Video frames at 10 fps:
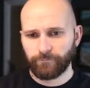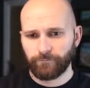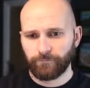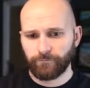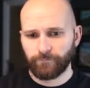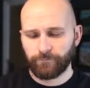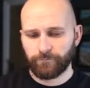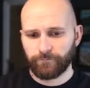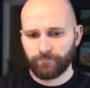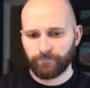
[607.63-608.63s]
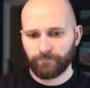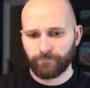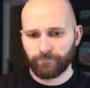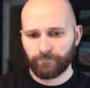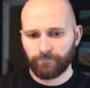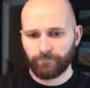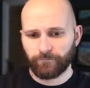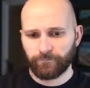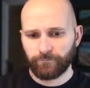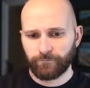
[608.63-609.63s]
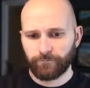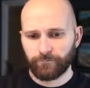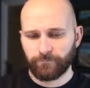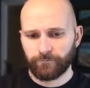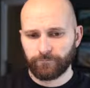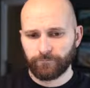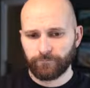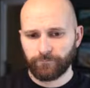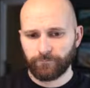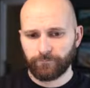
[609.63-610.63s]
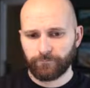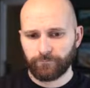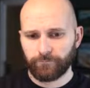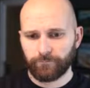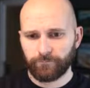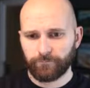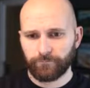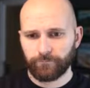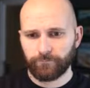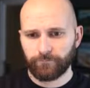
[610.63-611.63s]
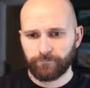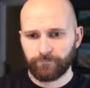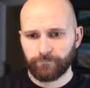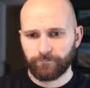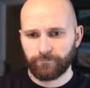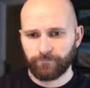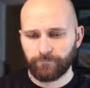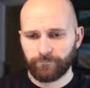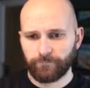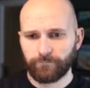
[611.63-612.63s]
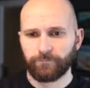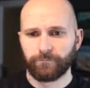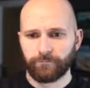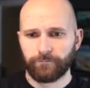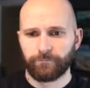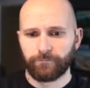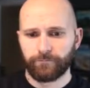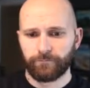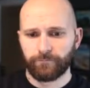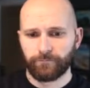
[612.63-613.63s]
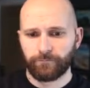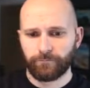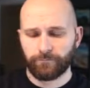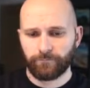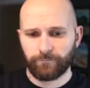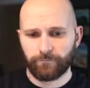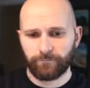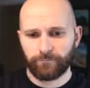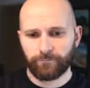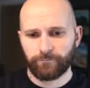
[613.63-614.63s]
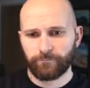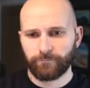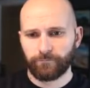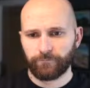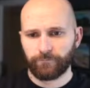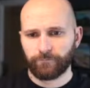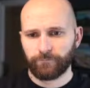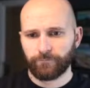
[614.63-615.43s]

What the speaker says: The person shown says nothing.